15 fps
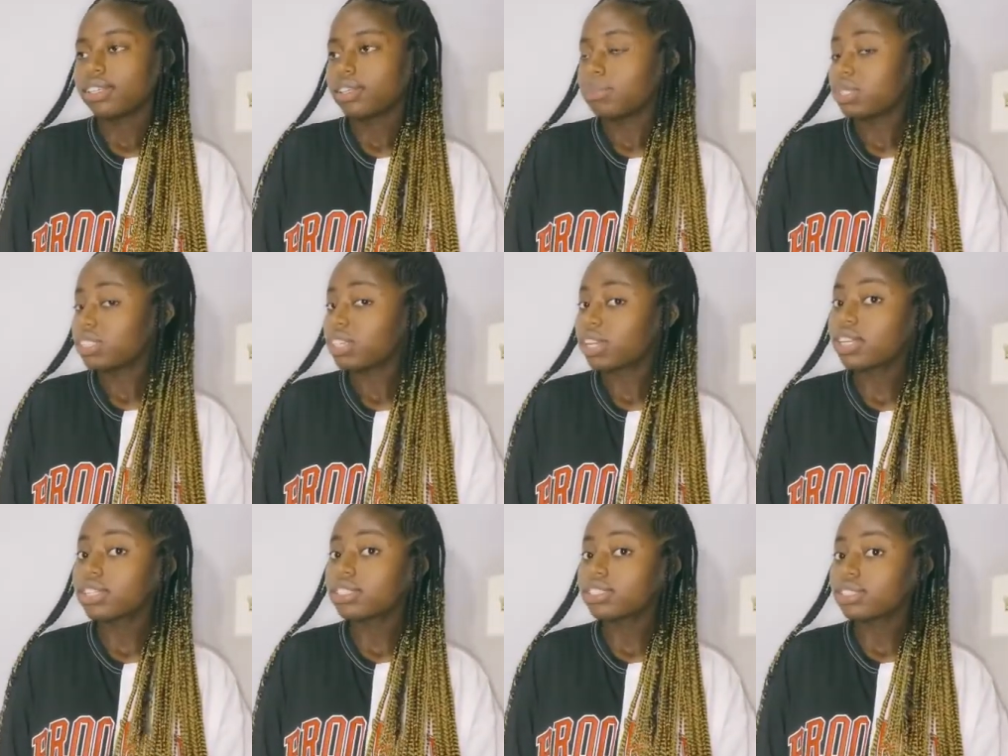
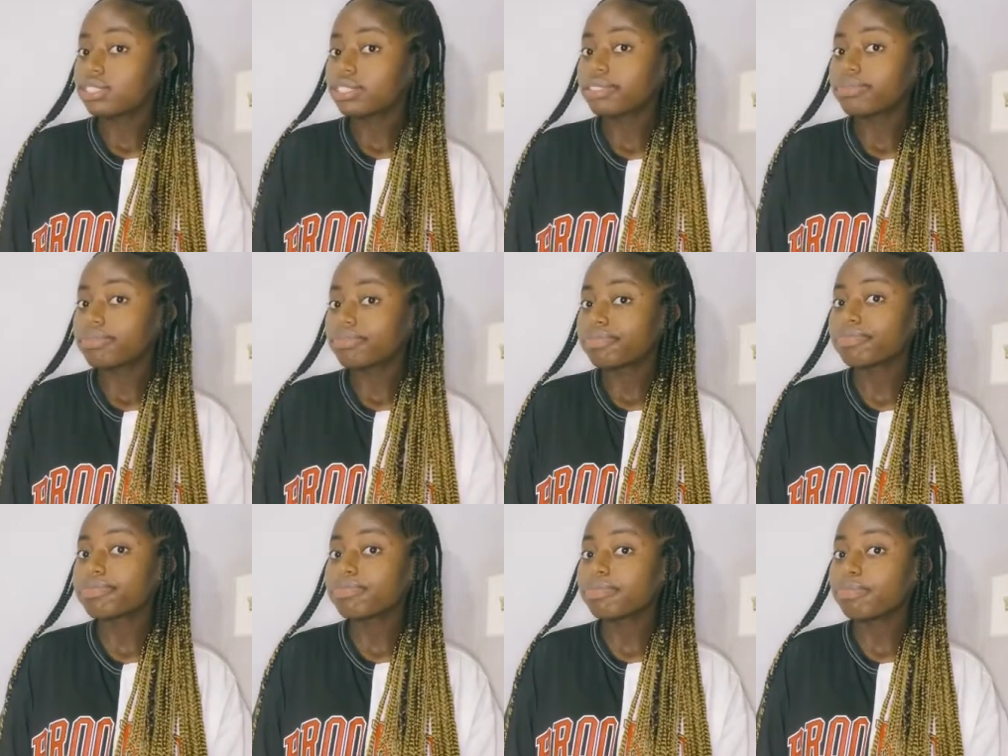Michigan is
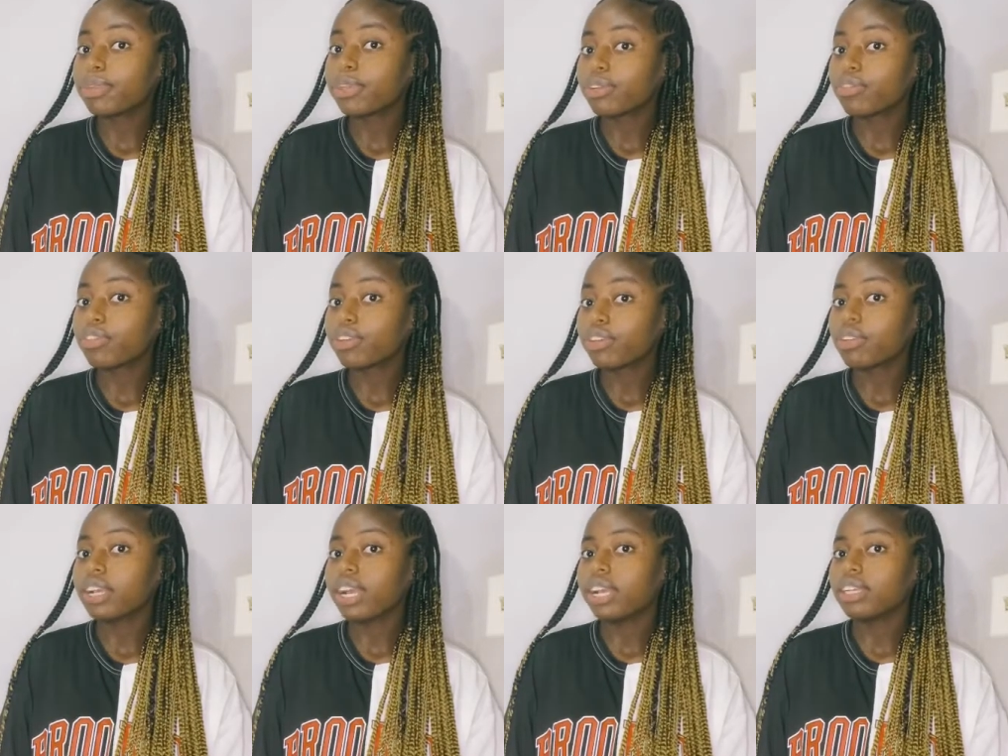beautiful, you
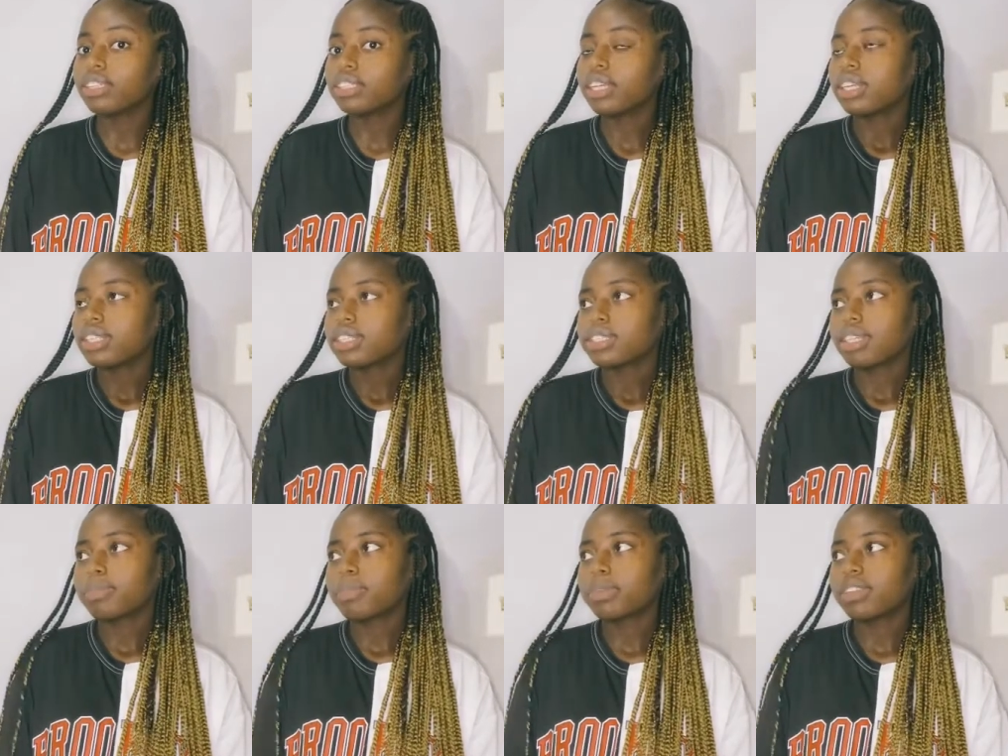guys.
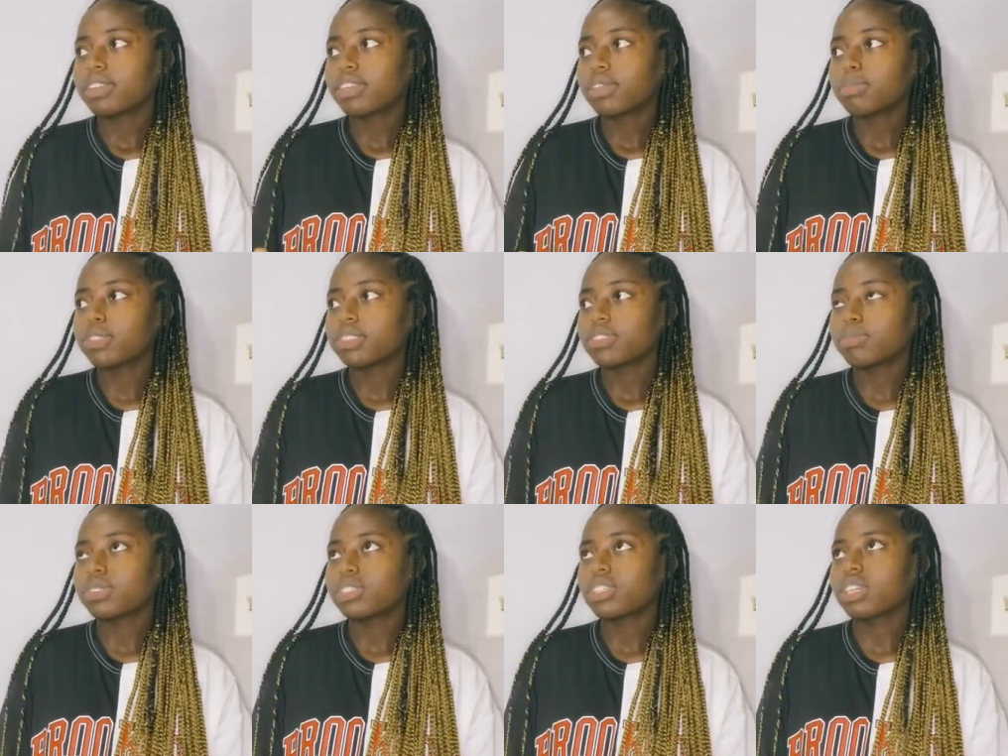Some people think
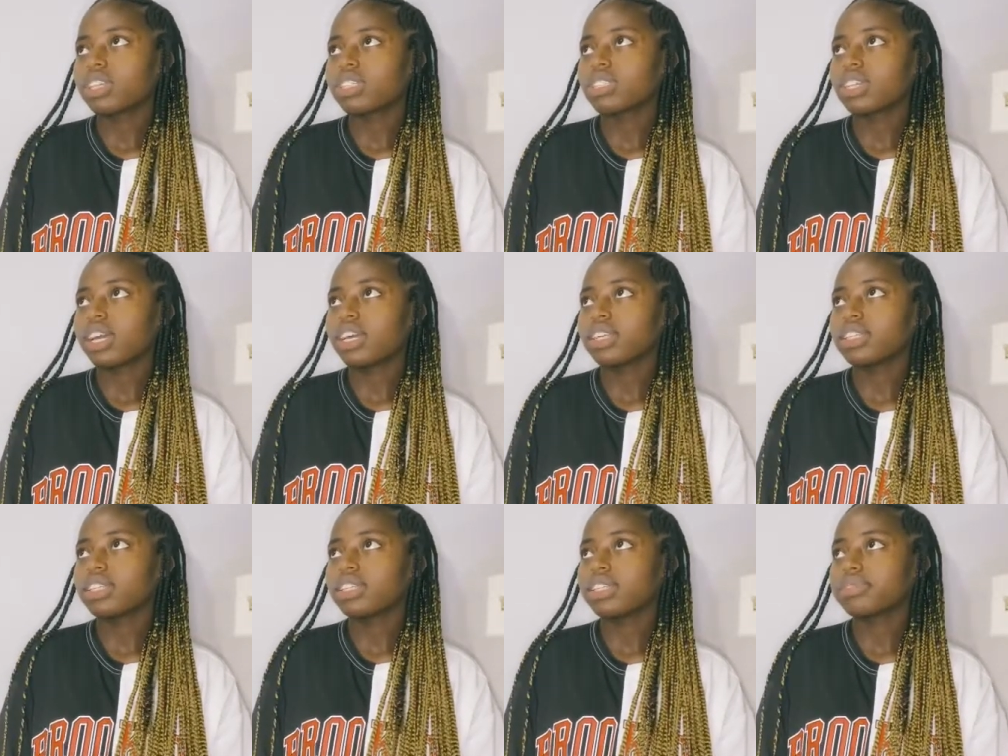Michigan is
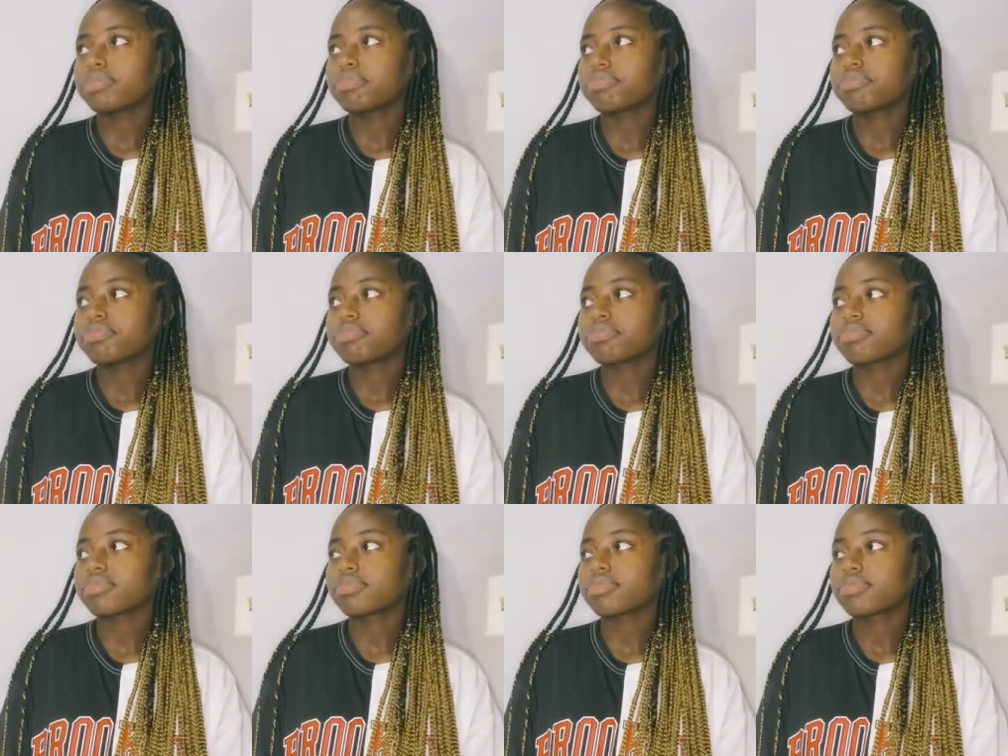ugly,
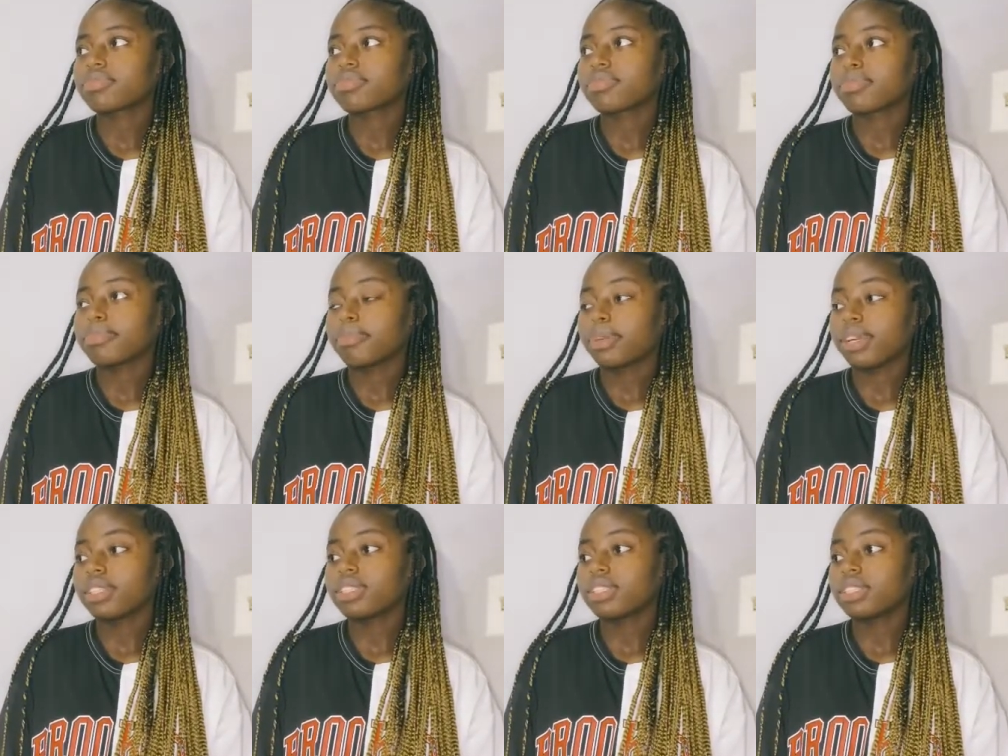
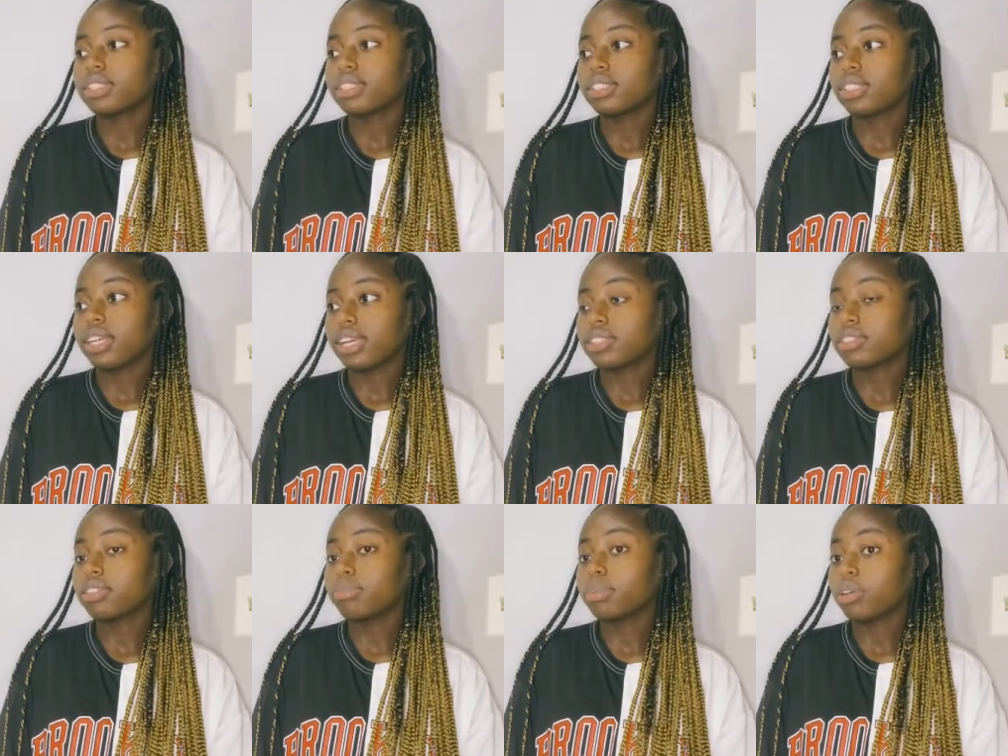but that's
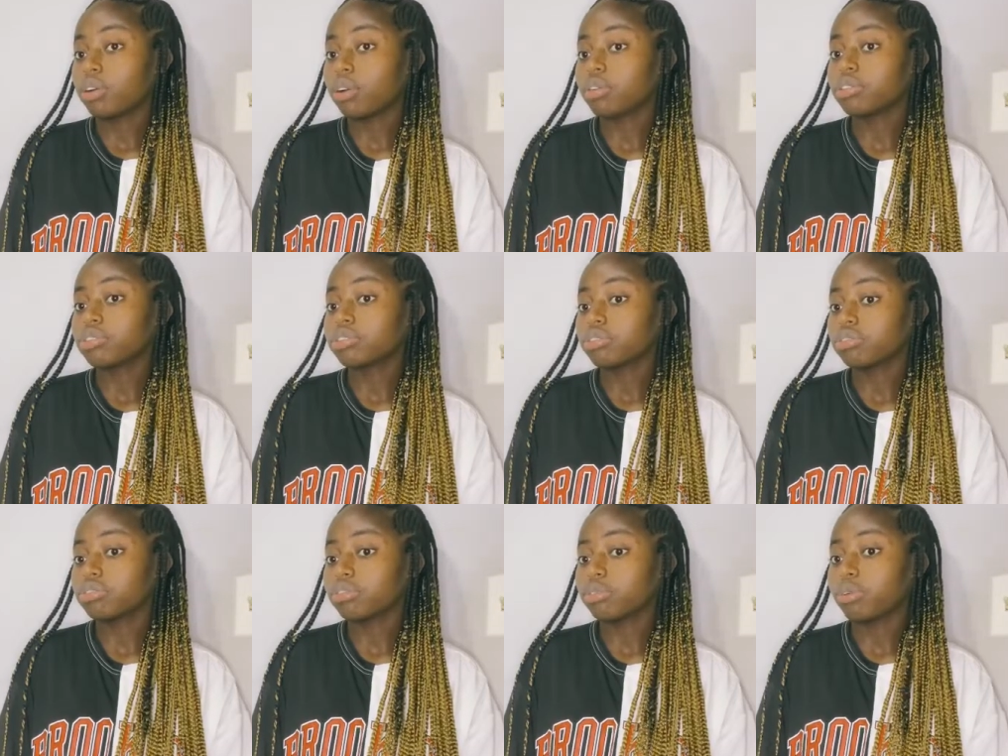all because of
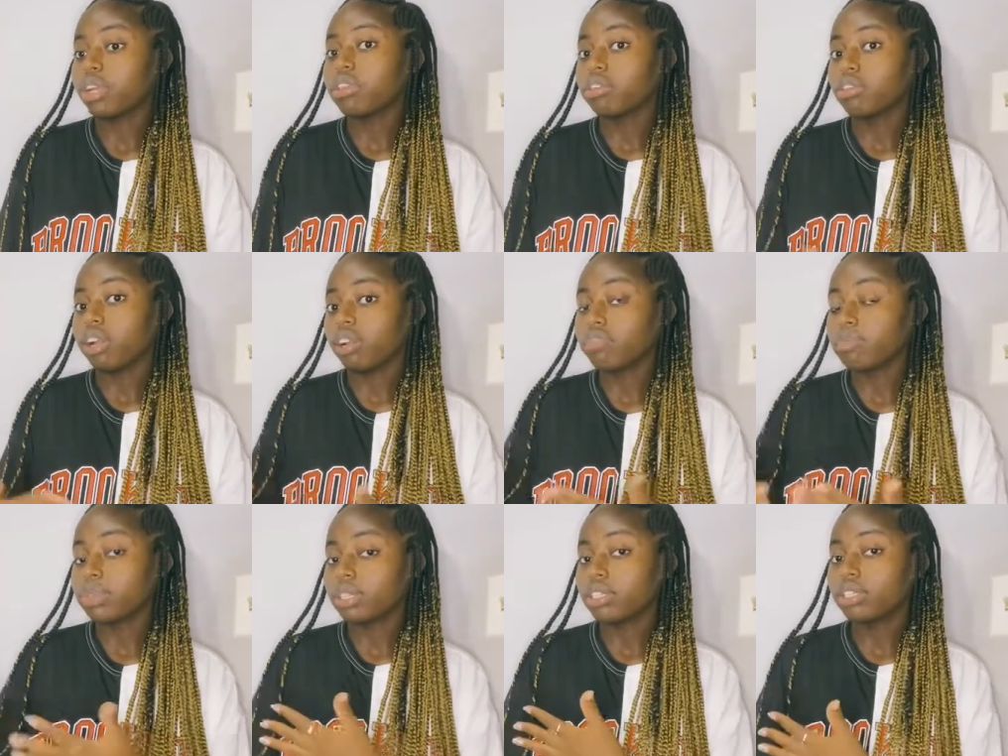where you have
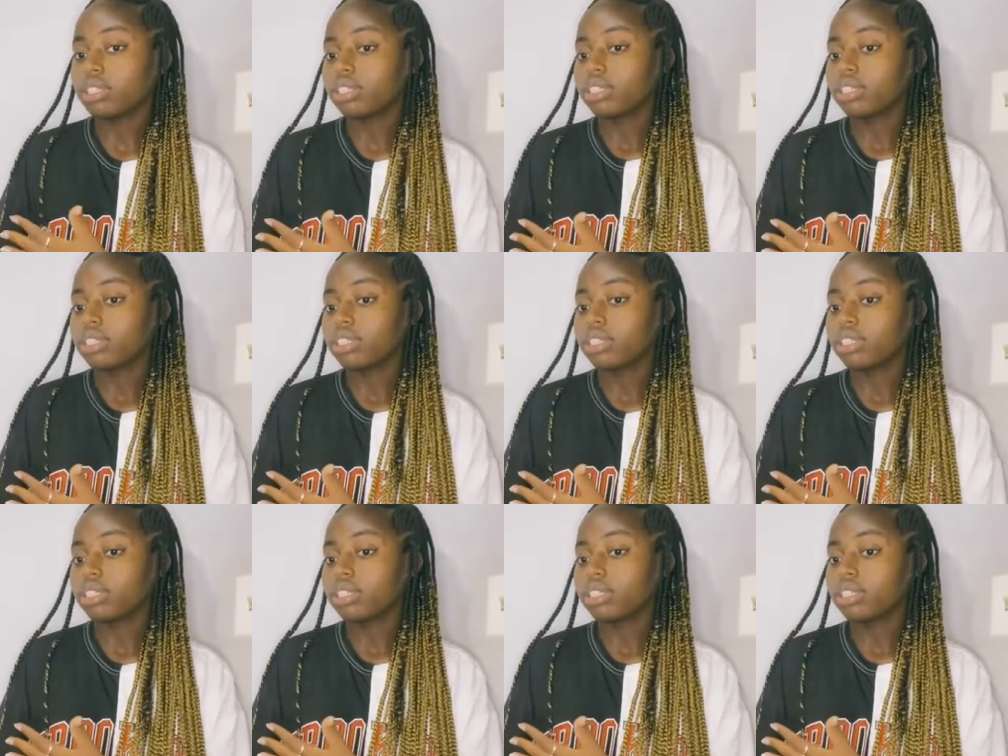been.